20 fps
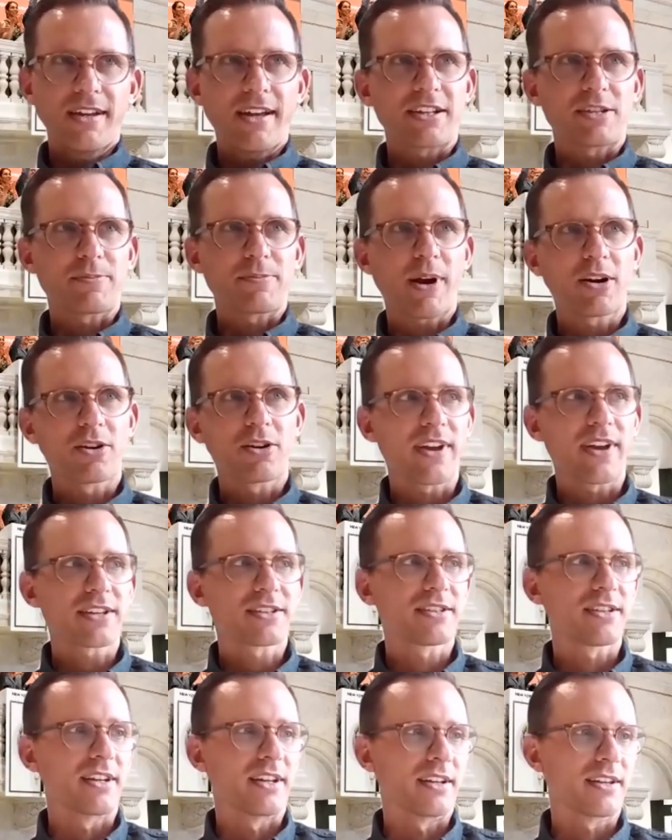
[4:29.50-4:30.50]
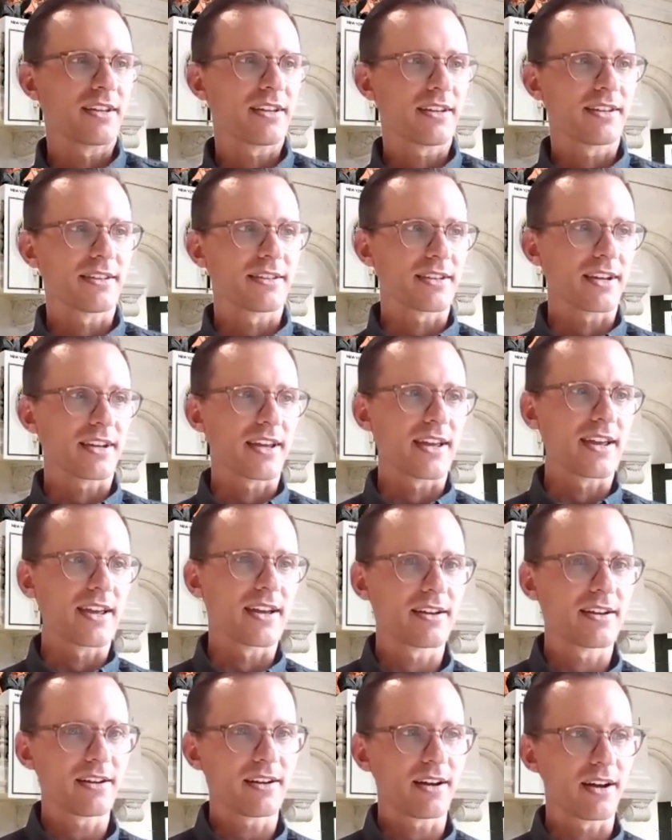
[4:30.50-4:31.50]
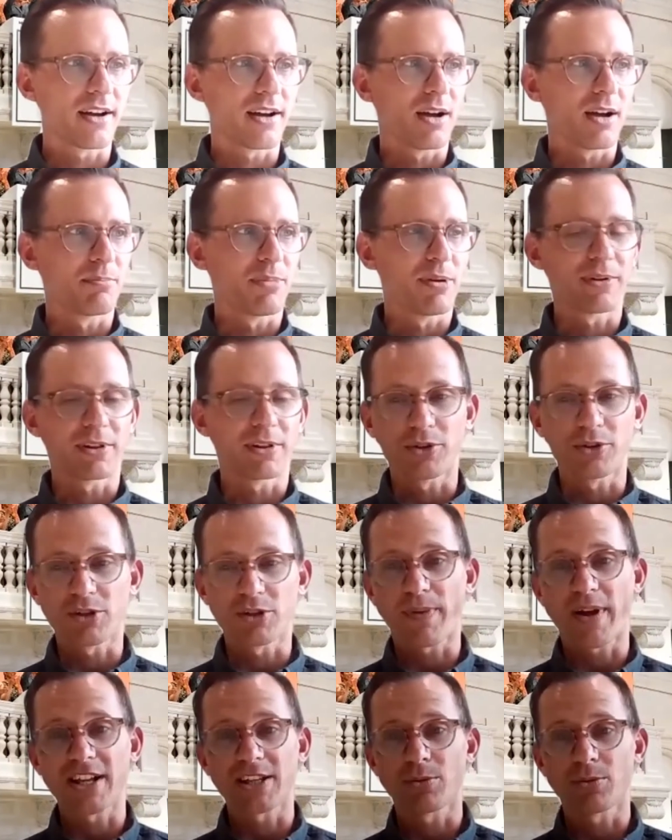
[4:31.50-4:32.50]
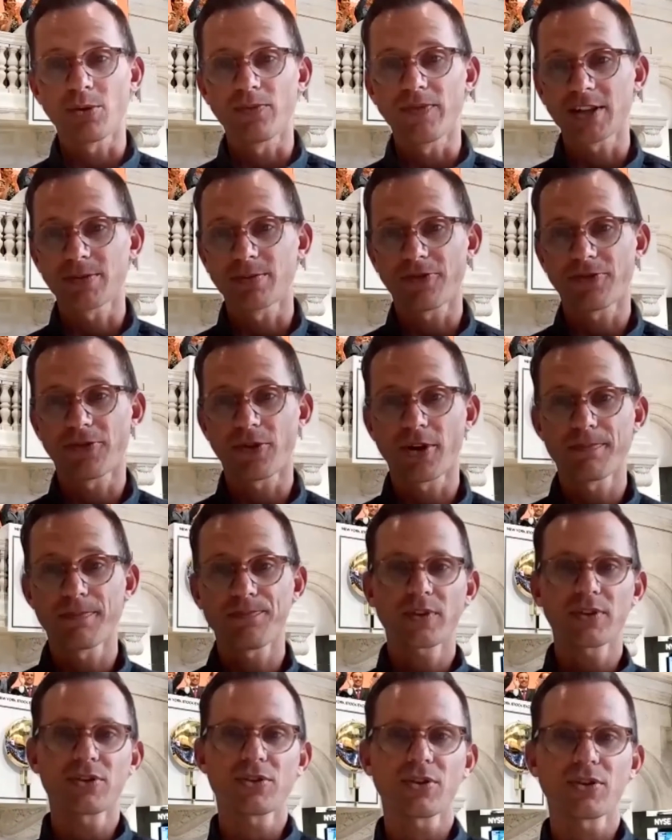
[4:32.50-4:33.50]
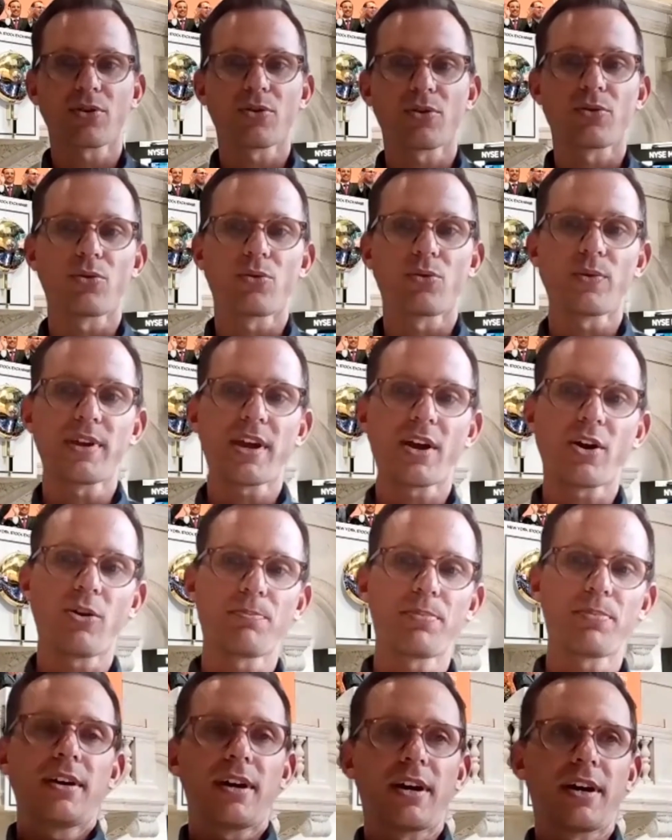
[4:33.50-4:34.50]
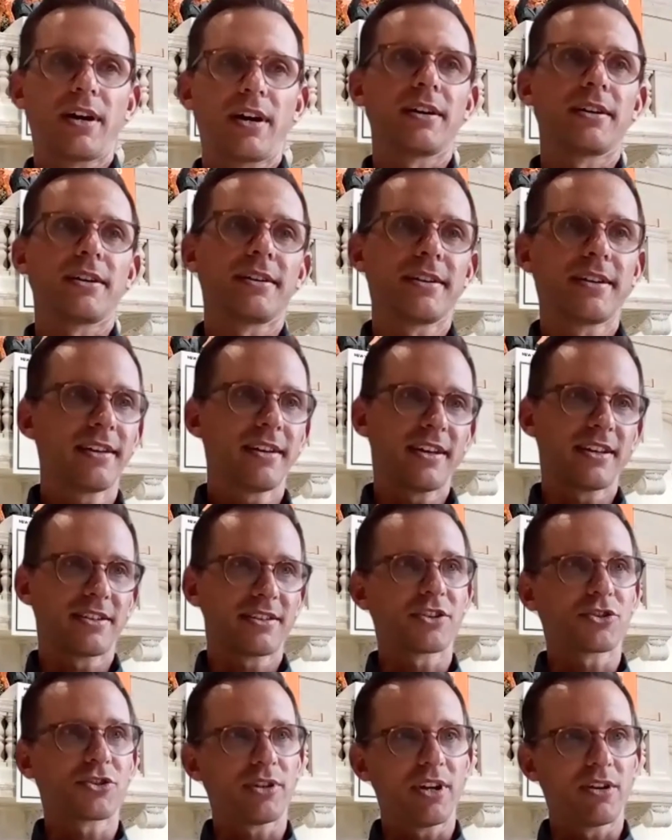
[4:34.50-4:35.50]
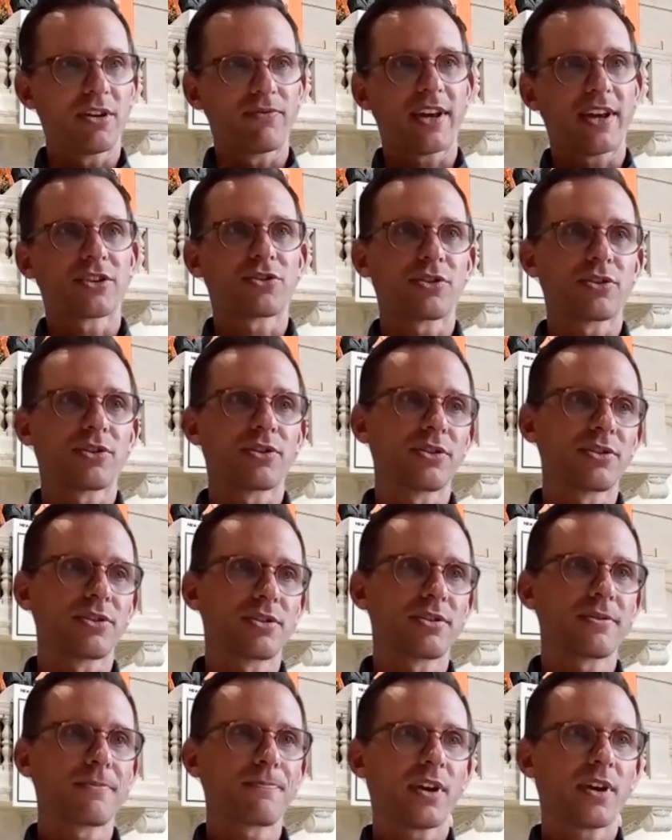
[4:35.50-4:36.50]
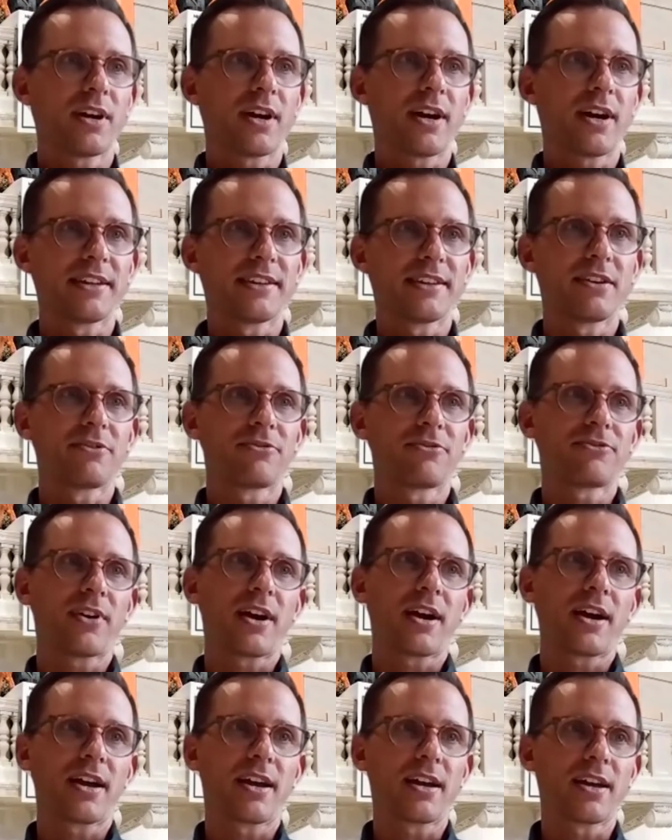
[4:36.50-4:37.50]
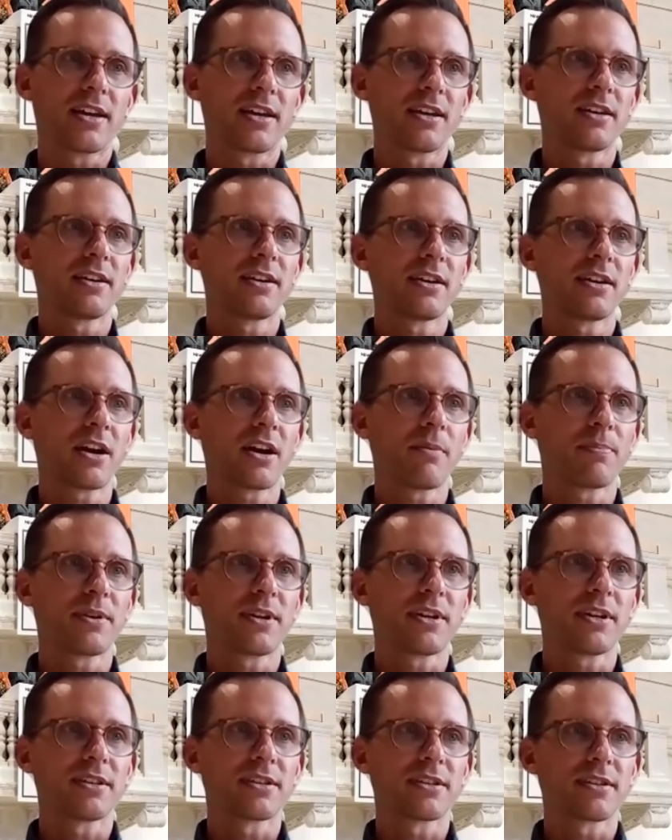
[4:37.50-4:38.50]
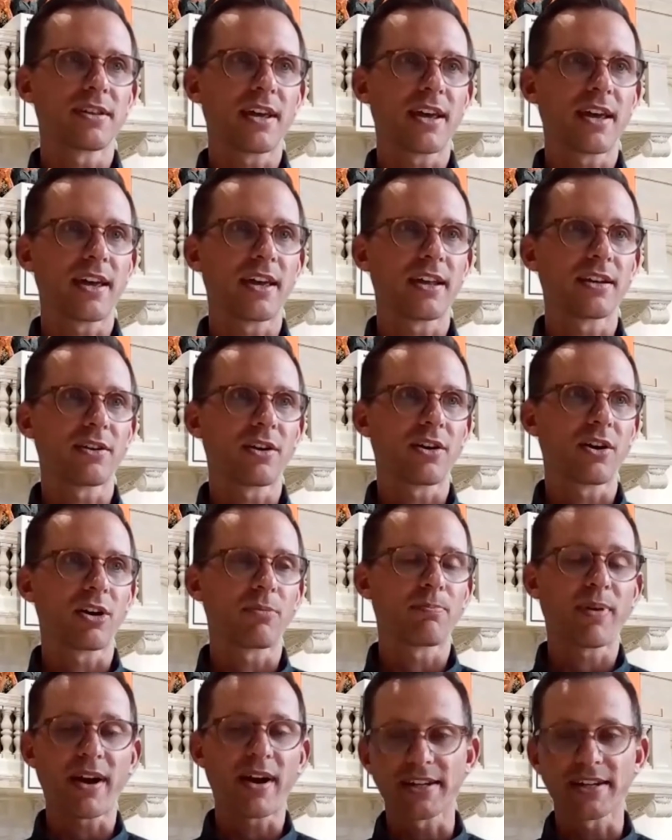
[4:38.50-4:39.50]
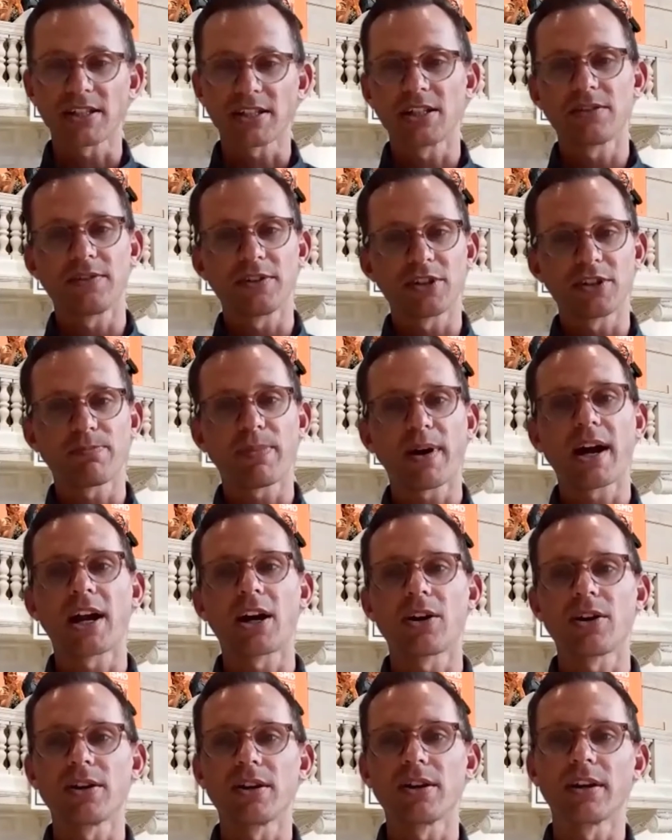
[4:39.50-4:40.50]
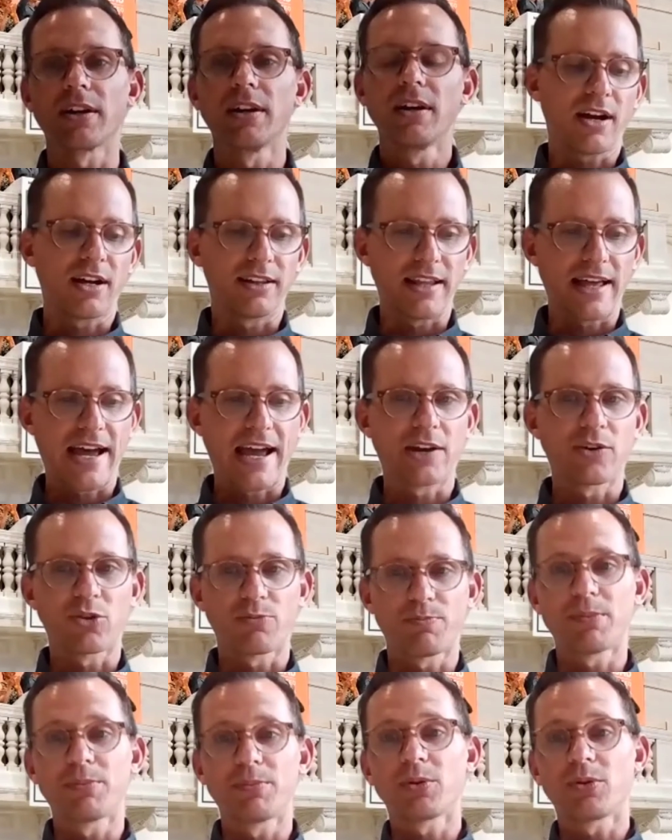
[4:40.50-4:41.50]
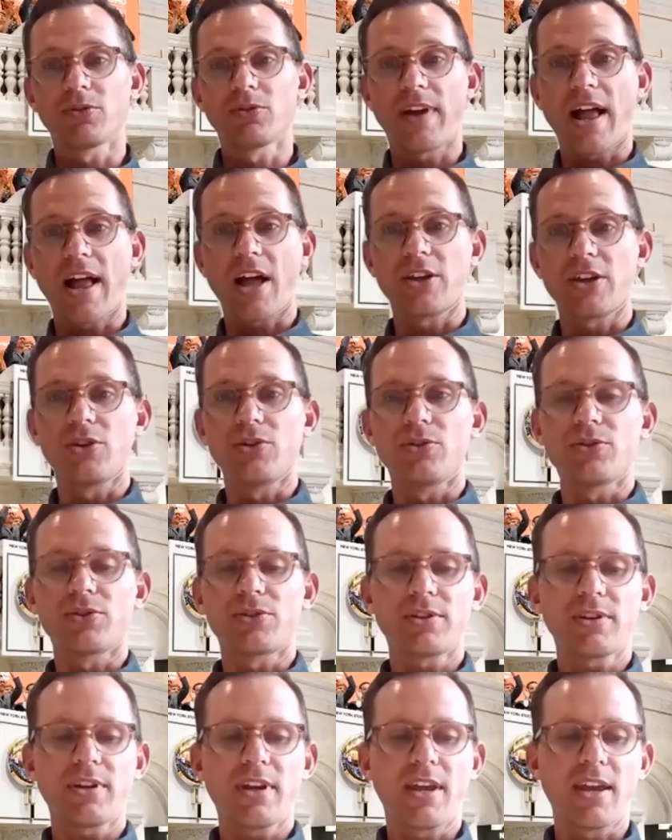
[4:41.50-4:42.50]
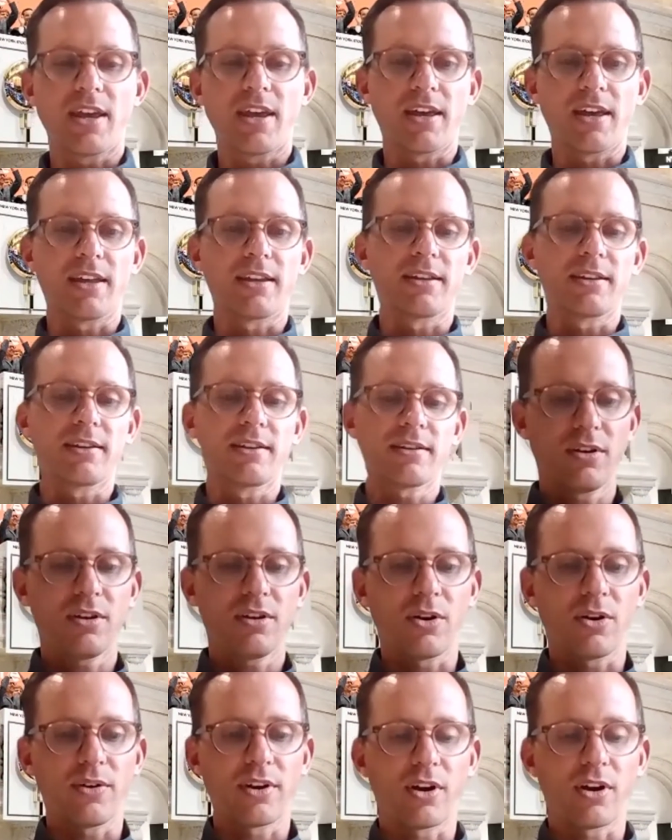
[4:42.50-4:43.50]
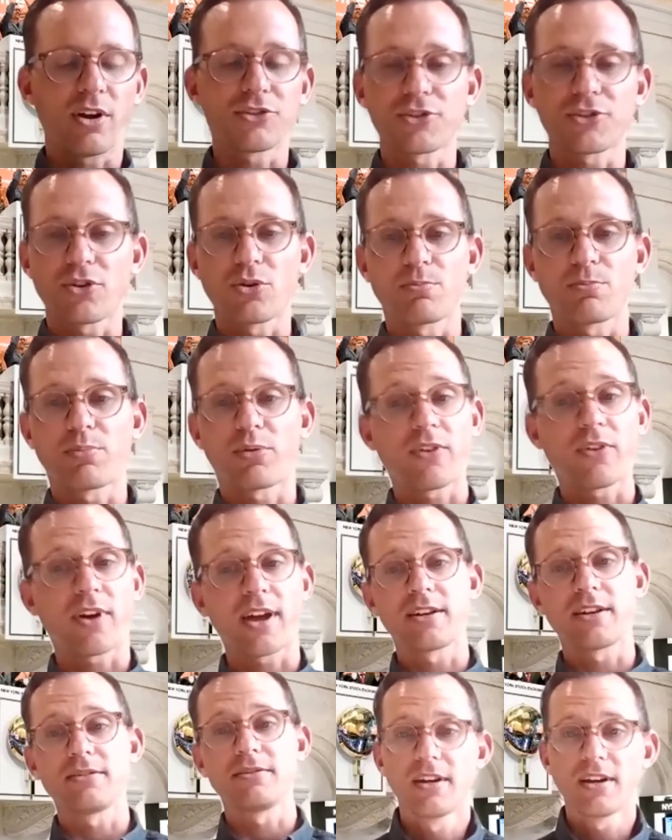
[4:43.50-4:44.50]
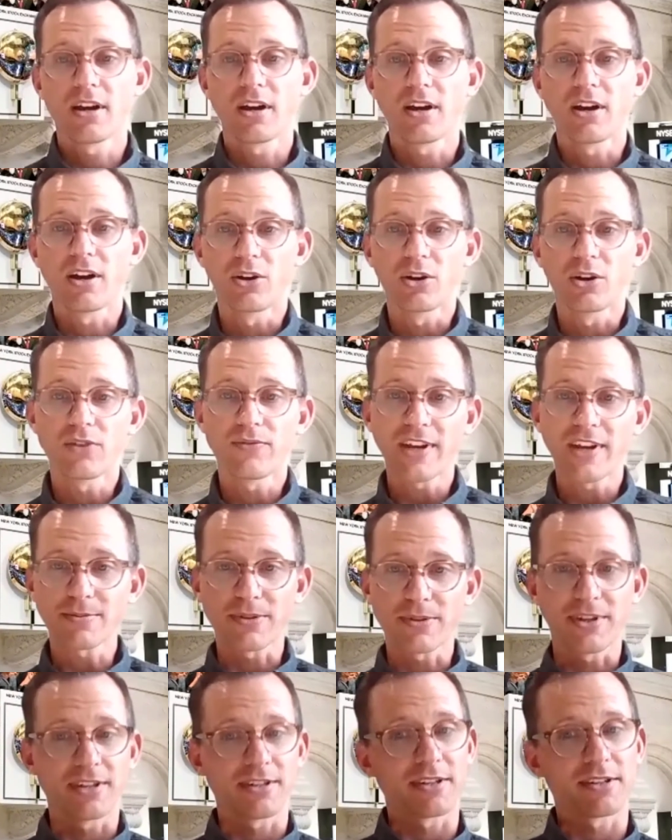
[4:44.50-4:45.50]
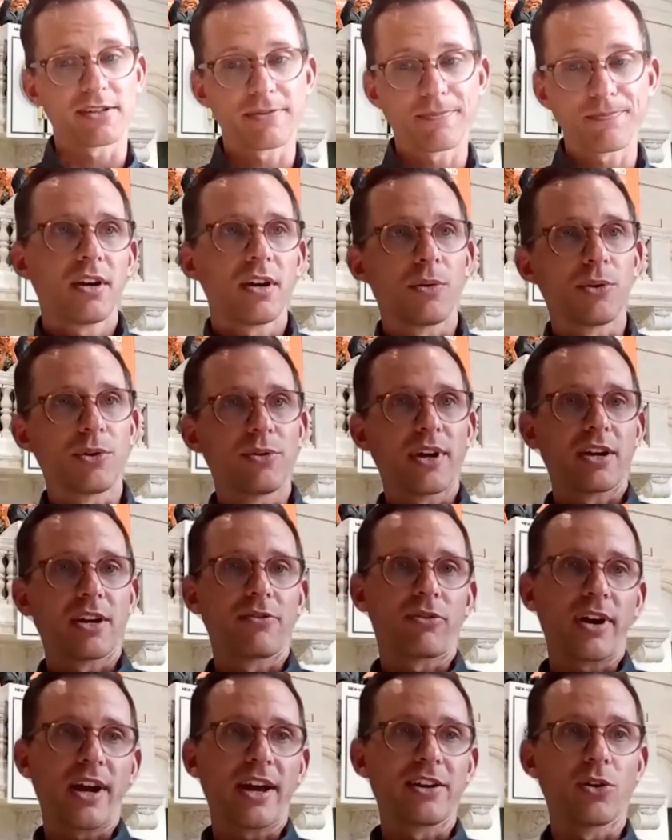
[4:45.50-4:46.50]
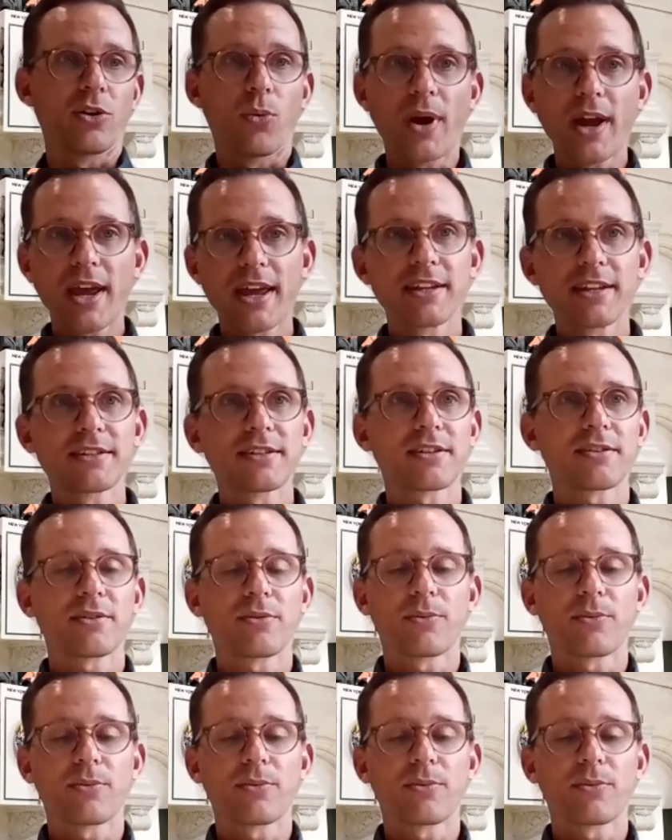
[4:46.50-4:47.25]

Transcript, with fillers: Inspire Investing is a biblically responsible investment firm. So we help essentially investors identify companies that are positive, inspiring, align with biblical values, and also provide a good investment thesis. And we do that in a variety of ways.